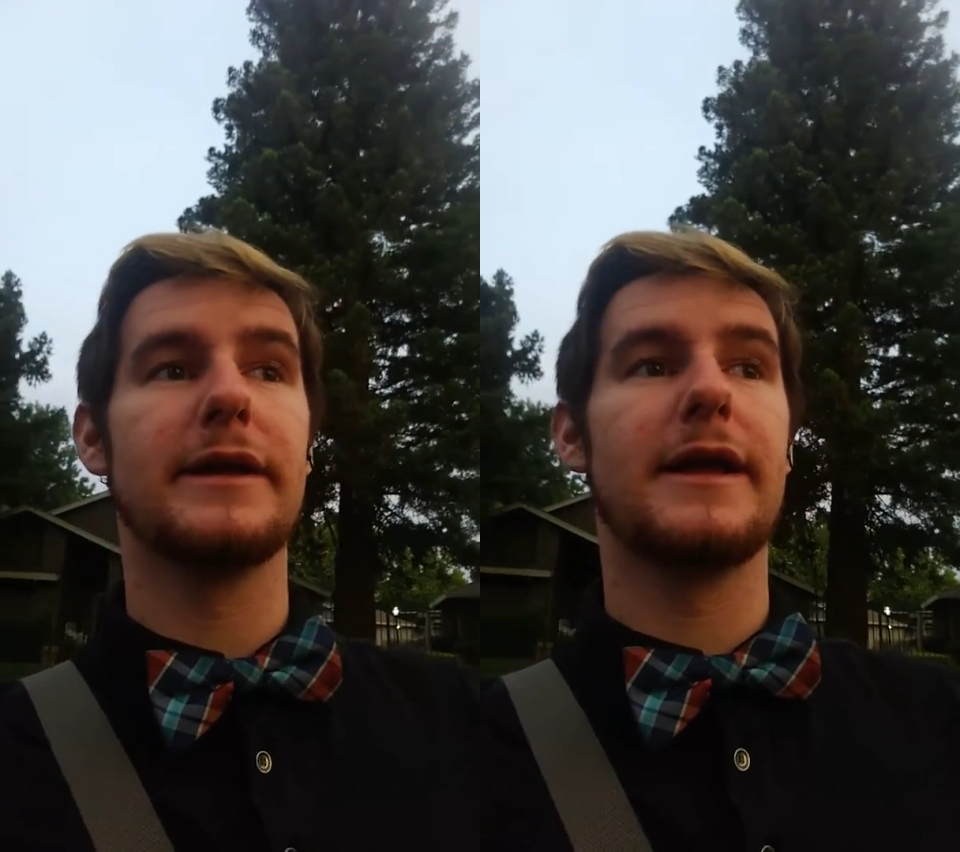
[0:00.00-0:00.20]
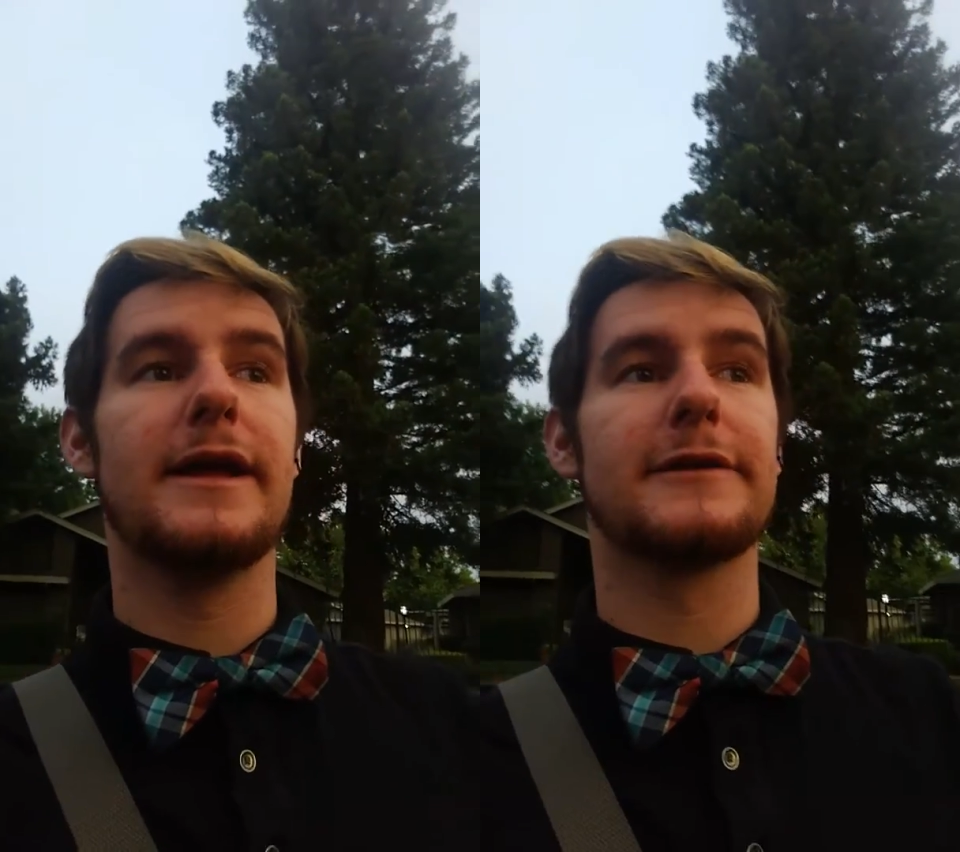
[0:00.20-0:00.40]

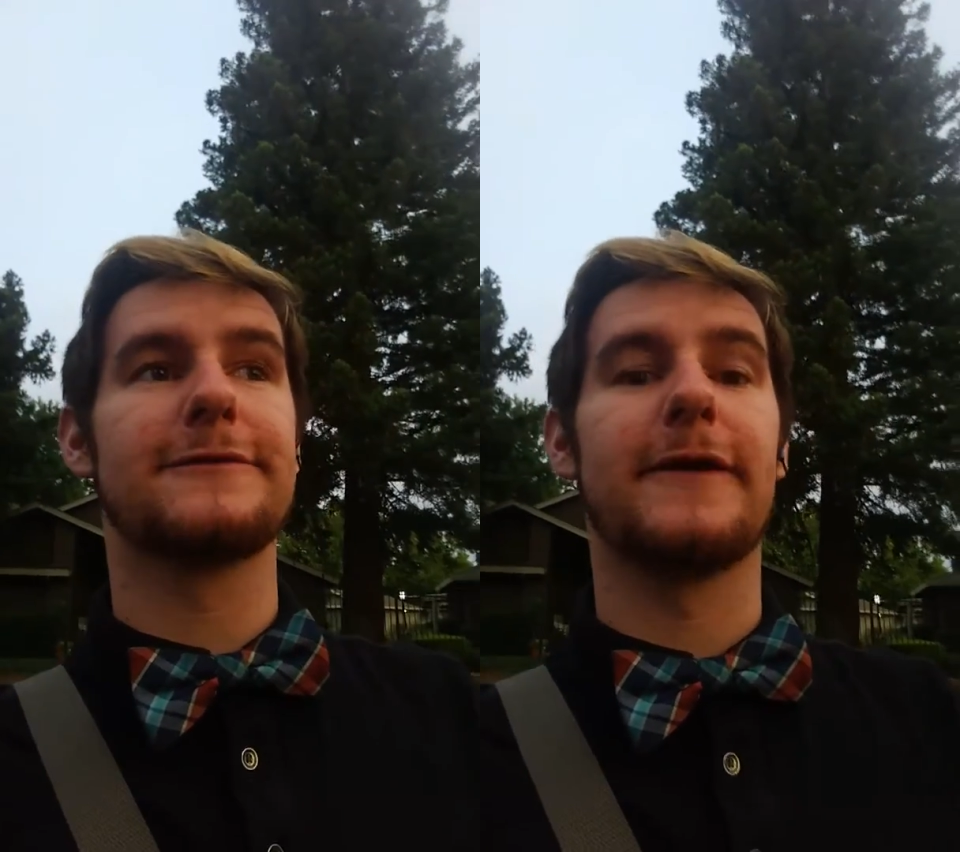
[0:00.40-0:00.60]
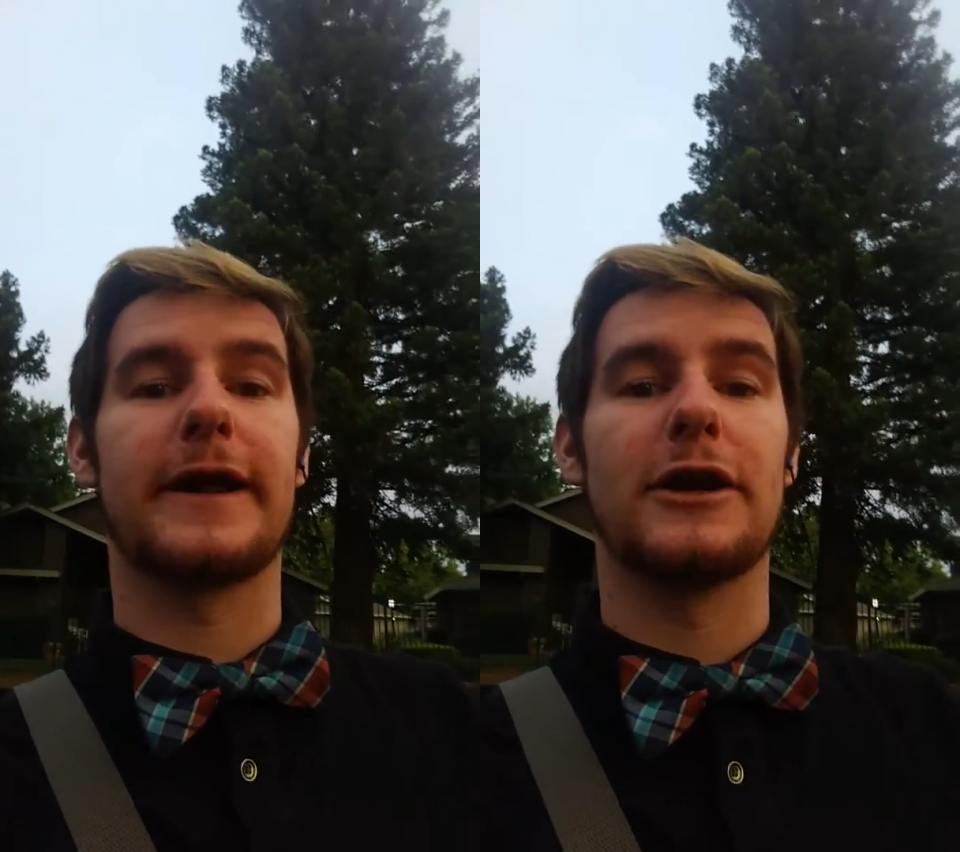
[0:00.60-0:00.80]
It's
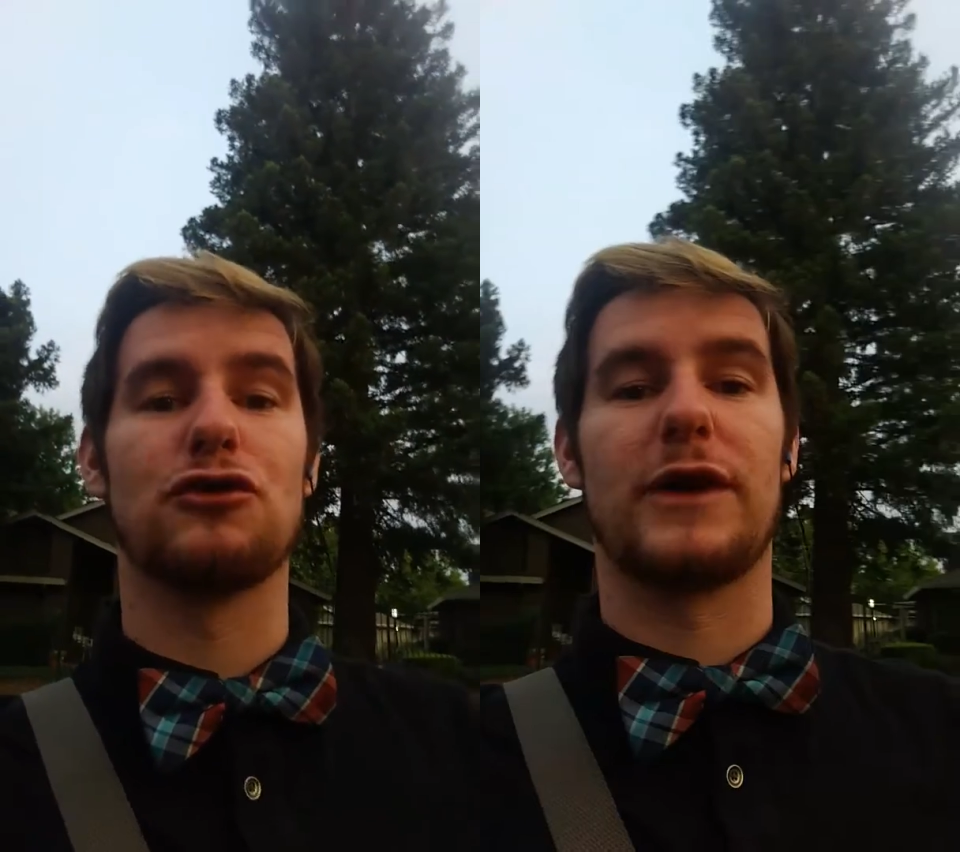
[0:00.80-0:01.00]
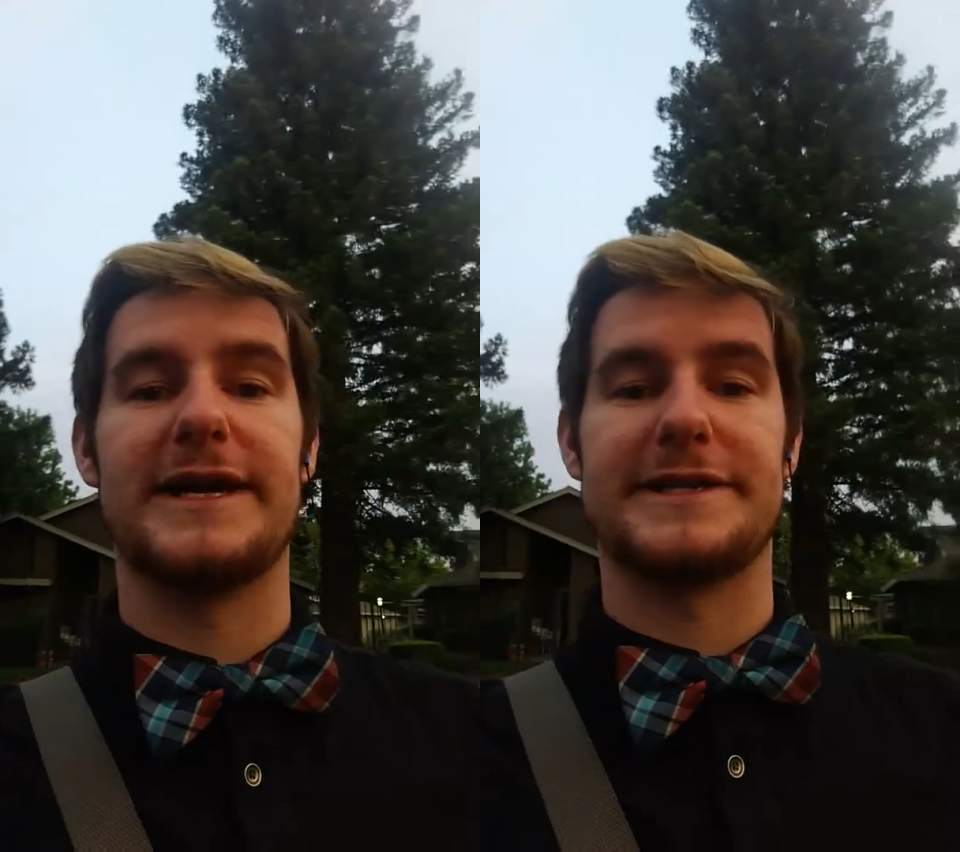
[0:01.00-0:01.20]
fucking
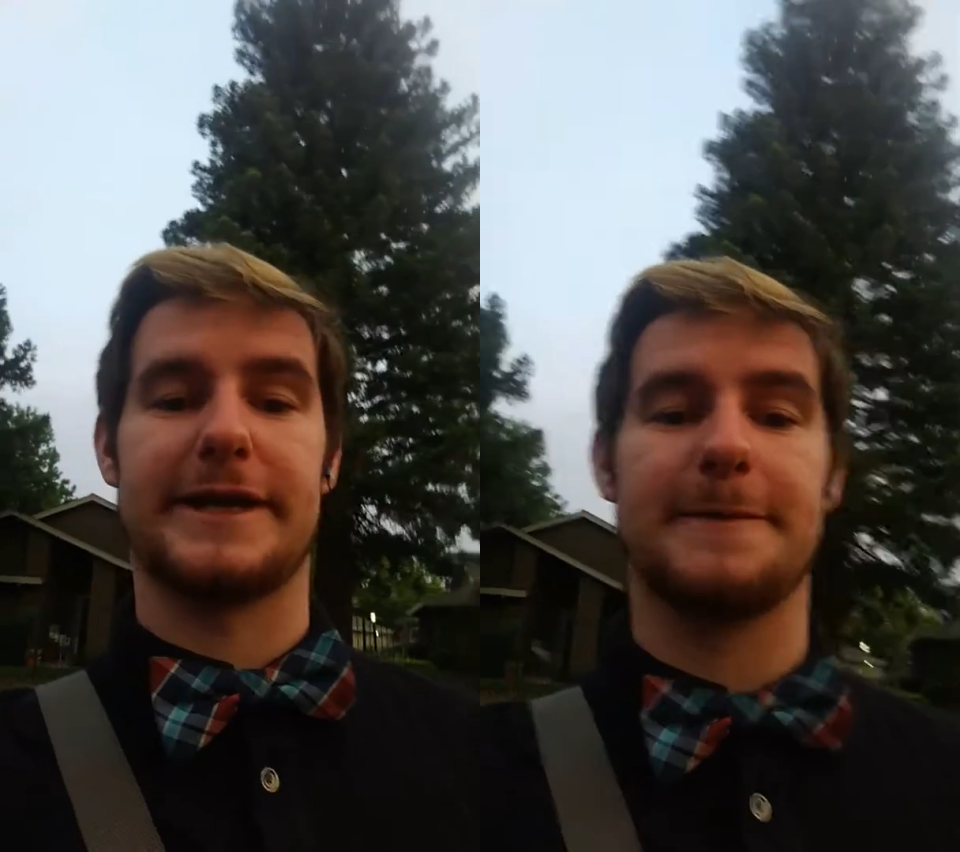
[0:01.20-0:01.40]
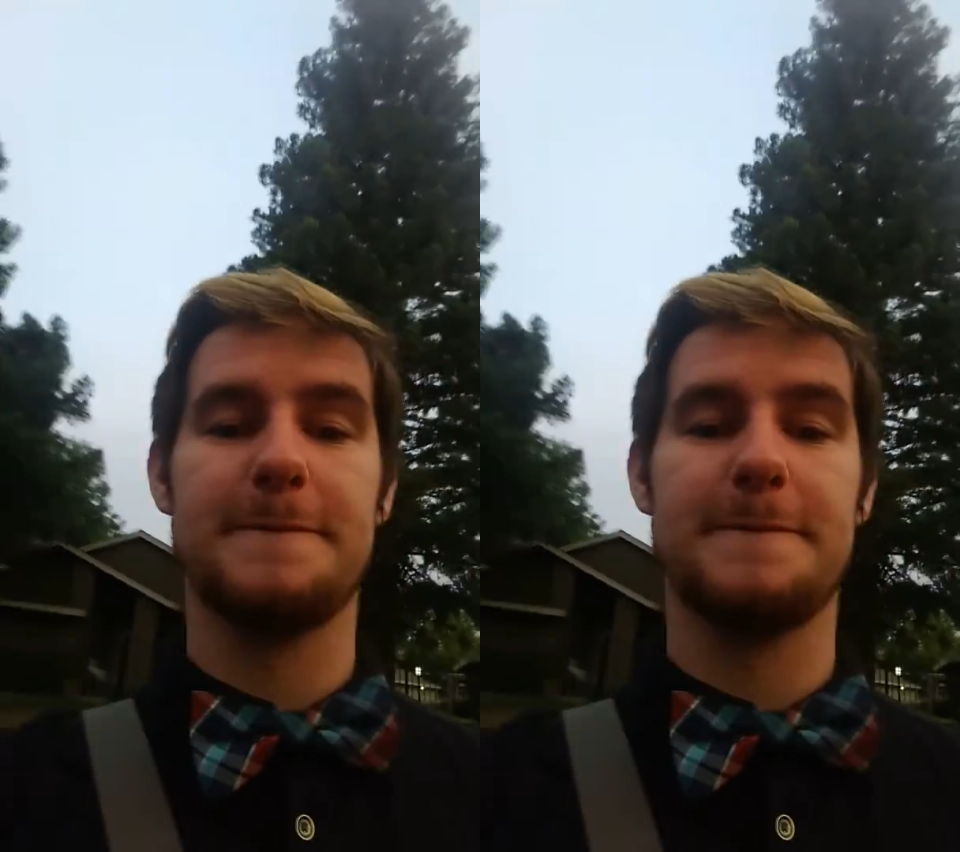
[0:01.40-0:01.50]
crazy.